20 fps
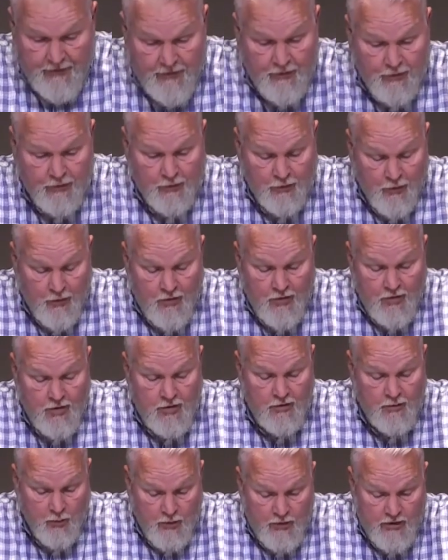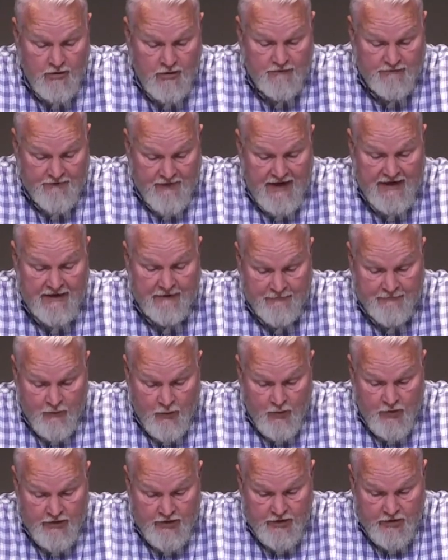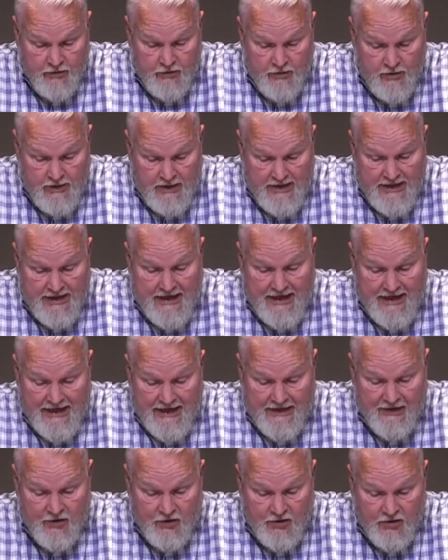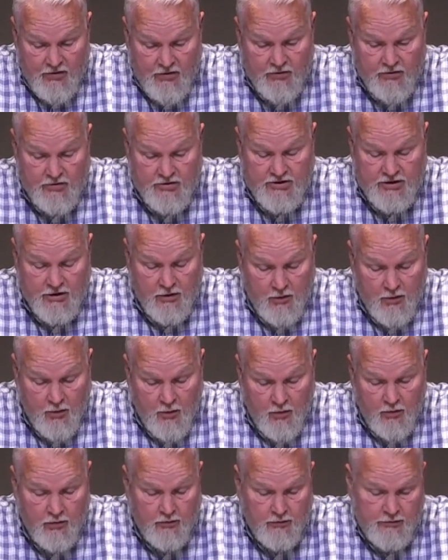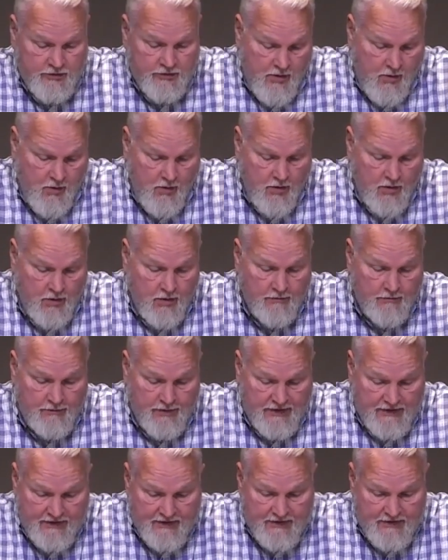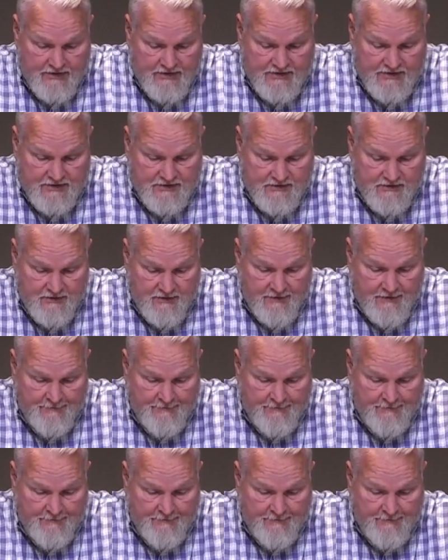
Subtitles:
The Lord will fight for you, and you shall hold your peace.